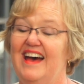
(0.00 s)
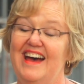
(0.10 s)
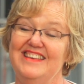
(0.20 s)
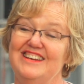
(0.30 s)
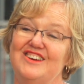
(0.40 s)

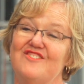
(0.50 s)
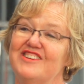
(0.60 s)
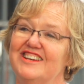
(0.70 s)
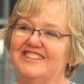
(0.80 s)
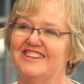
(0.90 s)
I think
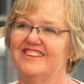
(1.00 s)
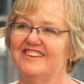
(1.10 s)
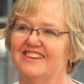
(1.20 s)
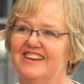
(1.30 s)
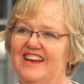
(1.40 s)
knowing each
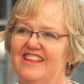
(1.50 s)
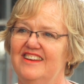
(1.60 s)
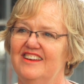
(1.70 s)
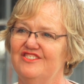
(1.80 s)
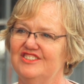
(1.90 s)
other,
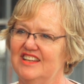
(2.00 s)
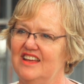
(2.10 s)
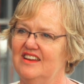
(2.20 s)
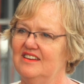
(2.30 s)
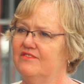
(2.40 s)
that
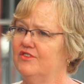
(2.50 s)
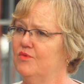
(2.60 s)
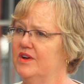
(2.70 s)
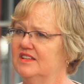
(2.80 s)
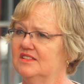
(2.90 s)
understanding different
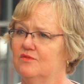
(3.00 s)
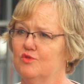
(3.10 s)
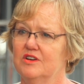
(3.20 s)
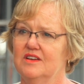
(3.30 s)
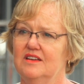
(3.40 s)
ways of
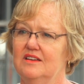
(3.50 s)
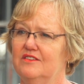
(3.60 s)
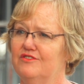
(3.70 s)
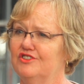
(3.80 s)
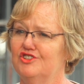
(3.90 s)
working,
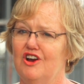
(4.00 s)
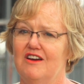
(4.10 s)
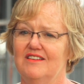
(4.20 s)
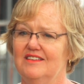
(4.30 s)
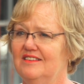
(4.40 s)
different
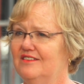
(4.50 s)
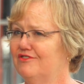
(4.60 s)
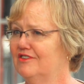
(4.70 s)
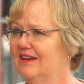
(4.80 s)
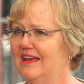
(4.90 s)
jargon,
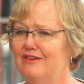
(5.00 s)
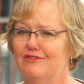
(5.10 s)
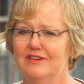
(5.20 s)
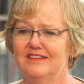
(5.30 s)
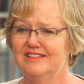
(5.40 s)
different
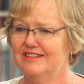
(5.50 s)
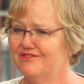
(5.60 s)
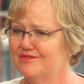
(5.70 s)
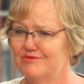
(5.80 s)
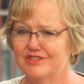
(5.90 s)
language,
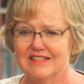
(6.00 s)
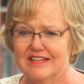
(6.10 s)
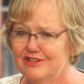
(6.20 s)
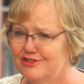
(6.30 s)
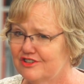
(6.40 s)
different
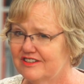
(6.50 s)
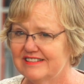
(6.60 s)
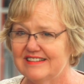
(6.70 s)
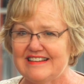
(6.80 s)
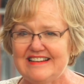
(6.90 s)

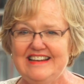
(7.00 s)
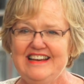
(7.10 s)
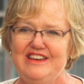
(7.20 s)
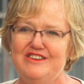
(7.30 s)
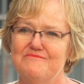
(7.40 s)
procedures. Uh,
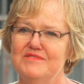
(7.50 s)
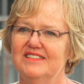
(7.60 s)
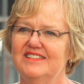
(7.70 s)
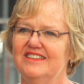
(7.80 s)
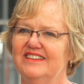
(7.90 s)
you know,
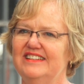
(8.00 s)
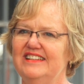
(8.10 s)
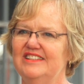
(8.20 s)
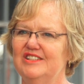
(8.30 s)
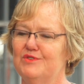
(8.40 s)
military
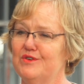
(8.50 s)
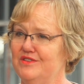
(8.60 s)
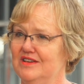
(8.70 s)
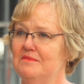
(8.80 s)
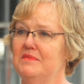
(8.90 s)
tends to work
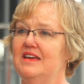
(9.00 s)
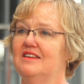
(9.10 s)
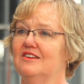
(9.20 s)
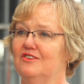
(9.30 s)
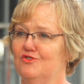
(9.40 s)
with a command
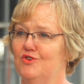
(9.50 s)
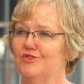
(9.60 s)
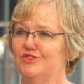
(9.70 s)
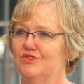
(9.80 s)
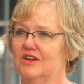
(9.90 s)
and
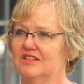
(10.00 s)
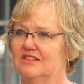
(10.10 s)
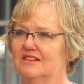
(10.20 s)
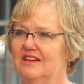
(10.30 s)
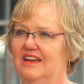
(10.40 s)
control
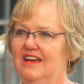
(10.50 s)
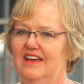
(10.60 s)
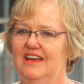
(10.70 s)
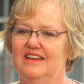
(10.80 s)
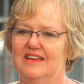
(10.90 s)
structure,
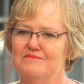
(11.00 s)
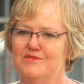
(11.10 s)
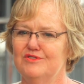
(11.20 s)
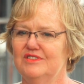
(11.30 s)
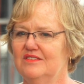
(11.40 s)
and yet
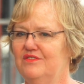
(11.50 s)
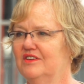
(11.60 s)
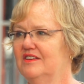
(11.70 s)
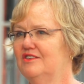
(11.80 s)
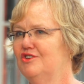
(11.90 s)
most
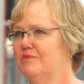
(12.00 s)
civilian